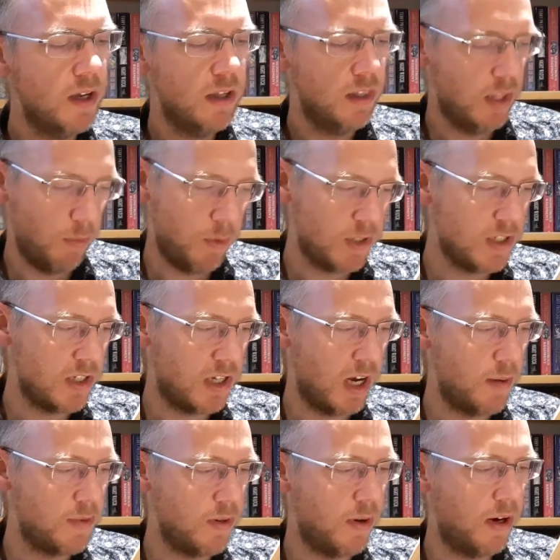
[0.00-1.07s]
There wasn't time
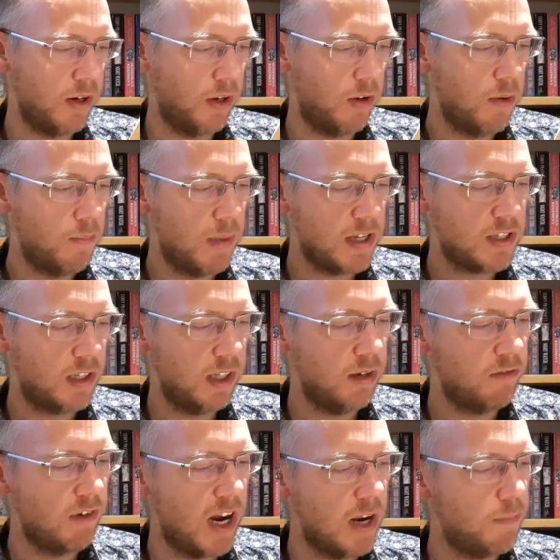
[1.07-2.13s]
to argue. Masklin
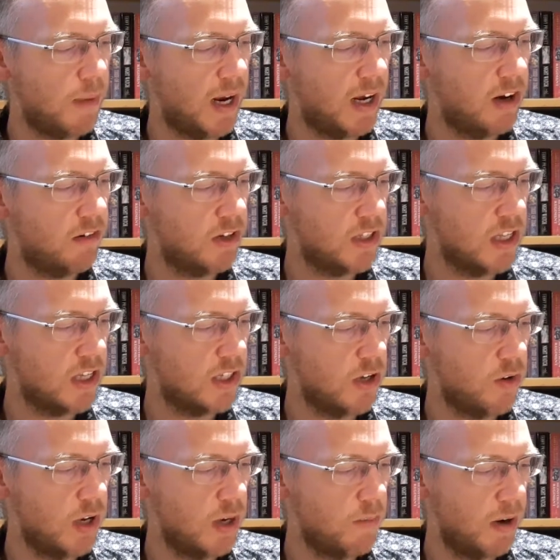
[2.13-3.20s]
ran back across the
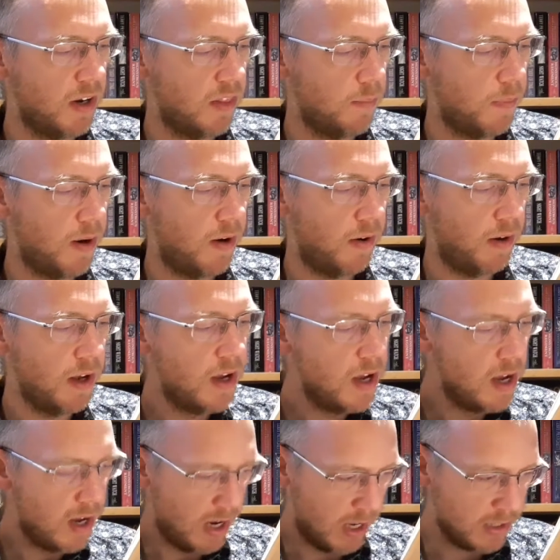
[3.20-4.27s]
soaking mud of the park,
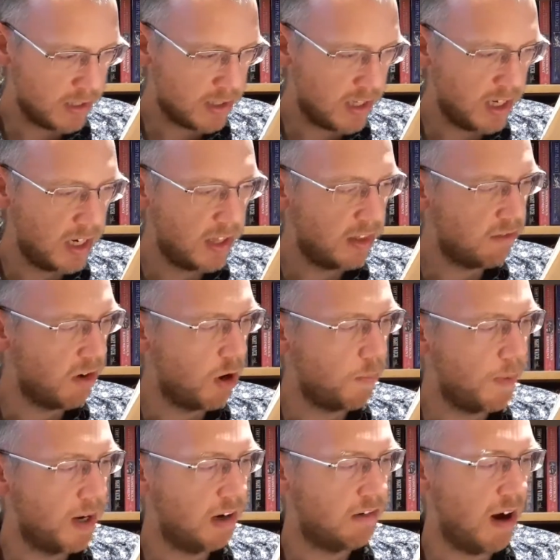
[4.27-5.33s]
unslinging the rope
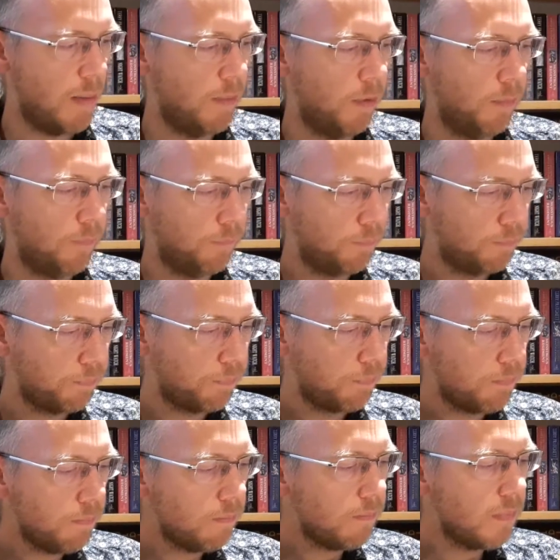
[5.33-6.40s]
and grapnel.
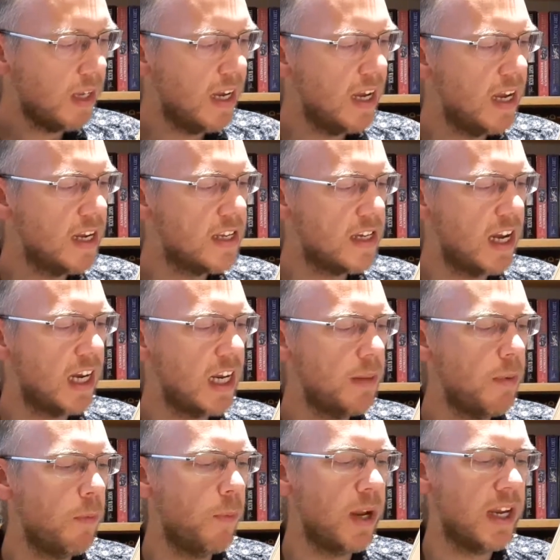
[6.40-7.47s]
It had taken him a
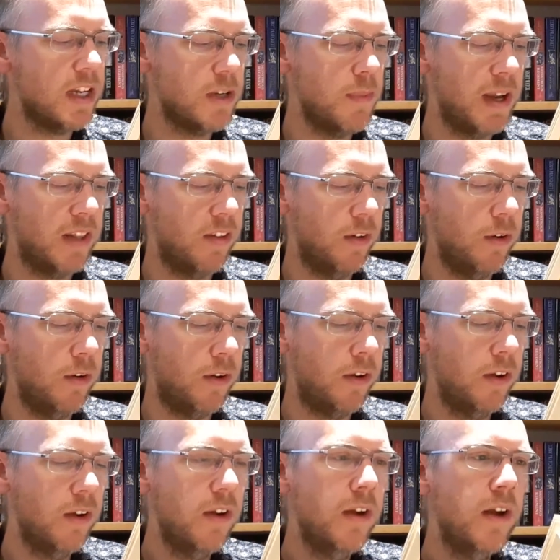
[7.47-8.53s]
week to make the hook
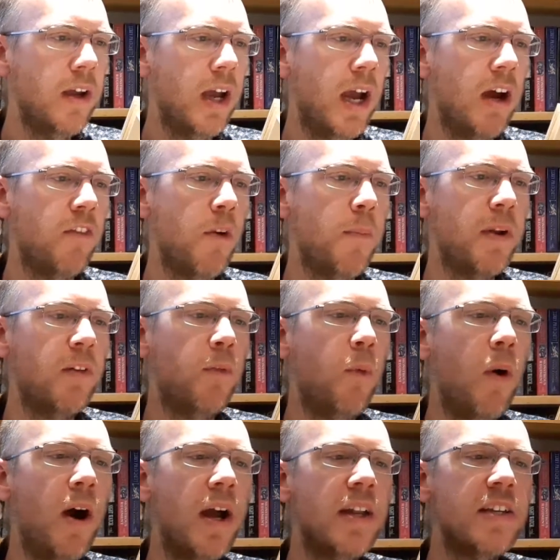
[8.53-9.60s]
out of a bit of
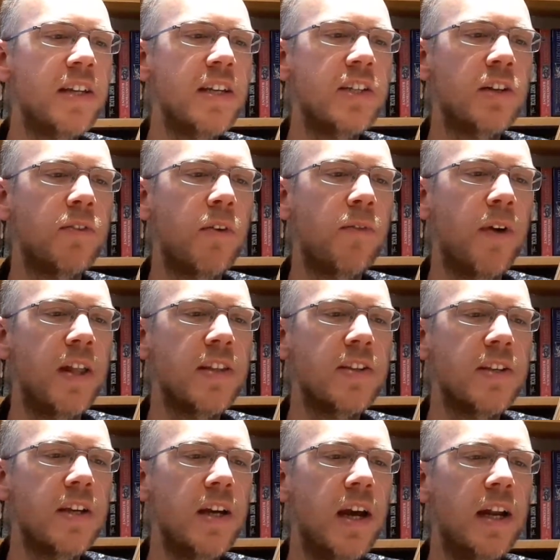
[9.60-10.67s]
wire teased off a fence,
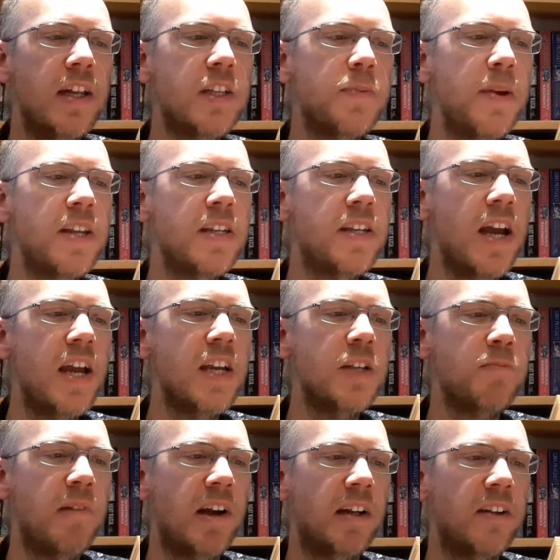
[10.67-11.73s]
and he'd spent days
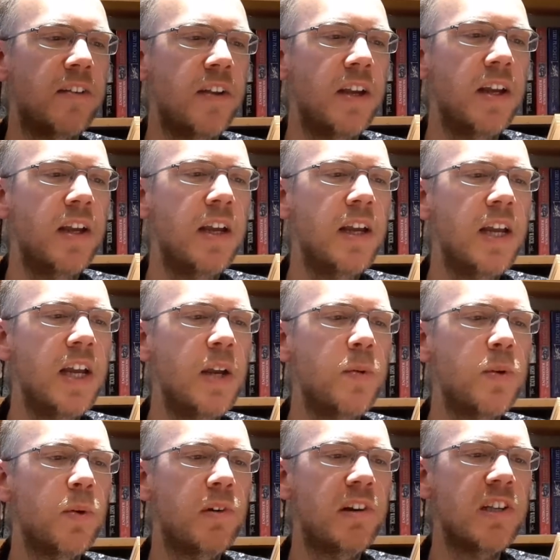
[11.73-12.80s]
practicing. He was
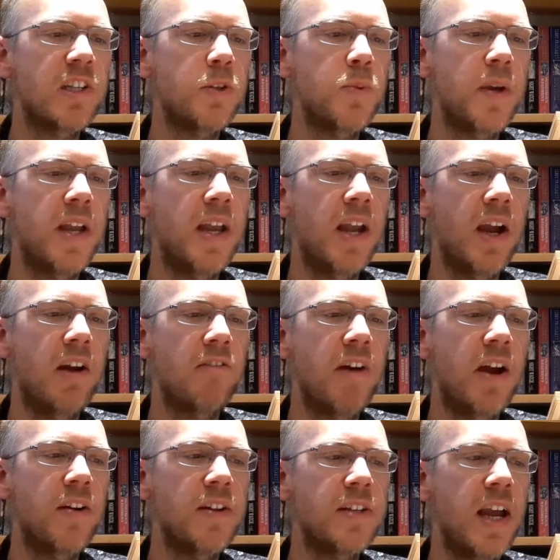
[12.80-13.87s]
already swinging it
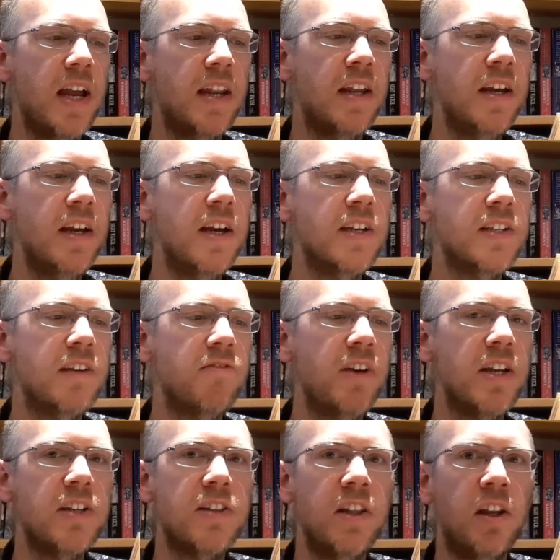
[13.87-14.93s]
around his head as he
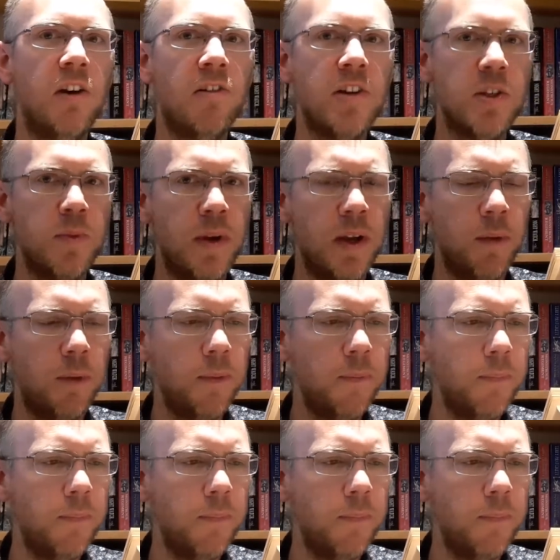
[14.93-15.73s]
reached the lorry's wheel.